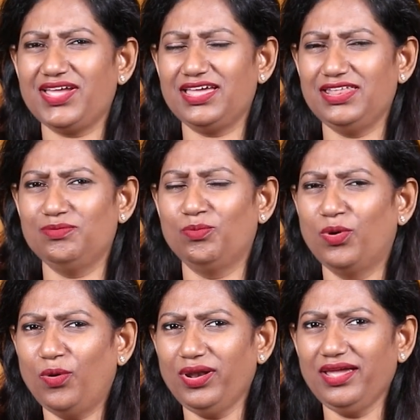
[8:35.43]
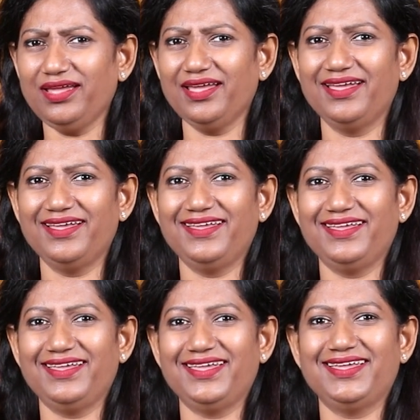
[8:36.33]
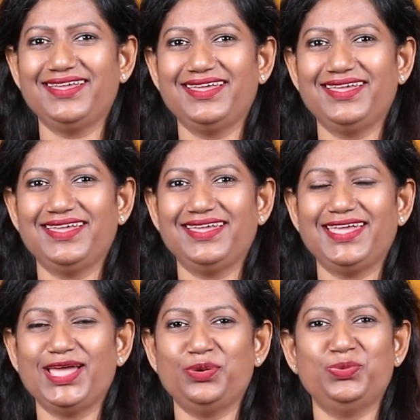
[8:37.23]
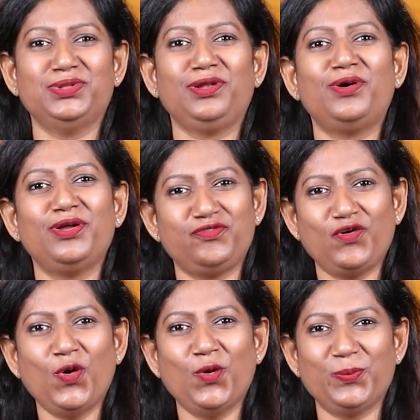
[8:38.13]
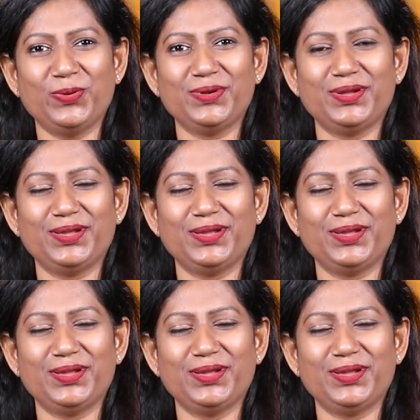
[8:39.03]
and in mourning. And with a lot of hope.